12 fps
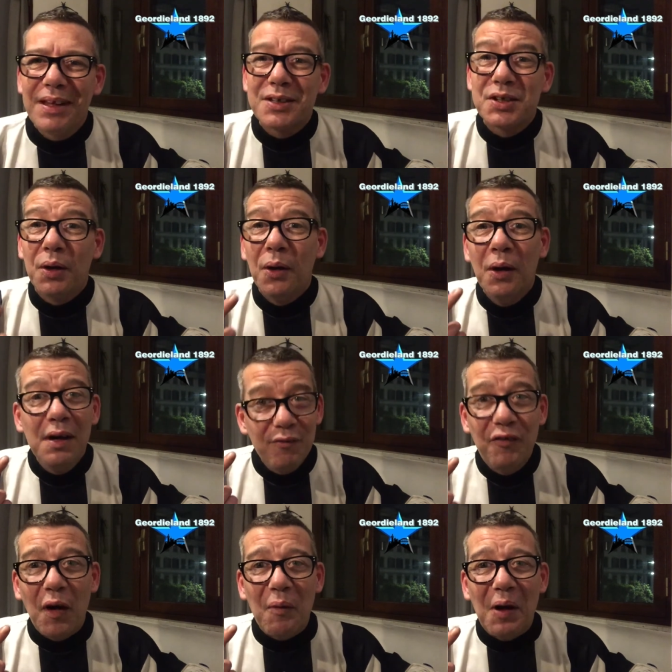So
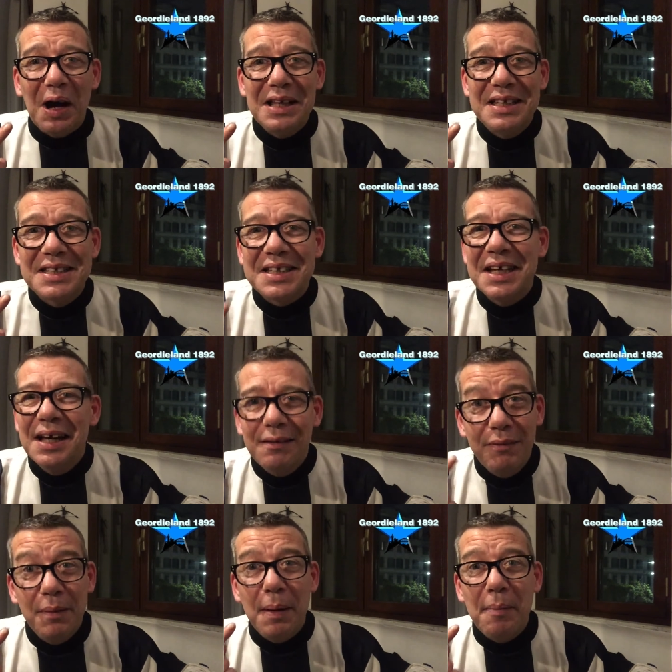for once,
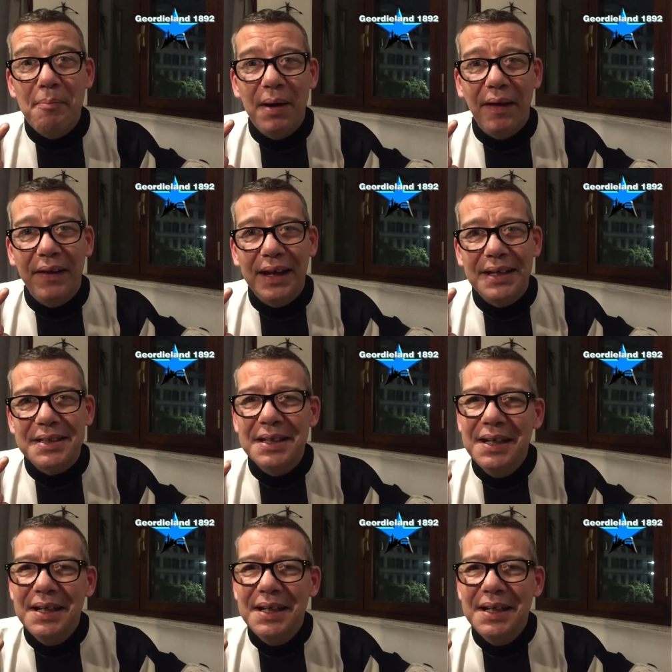remember this.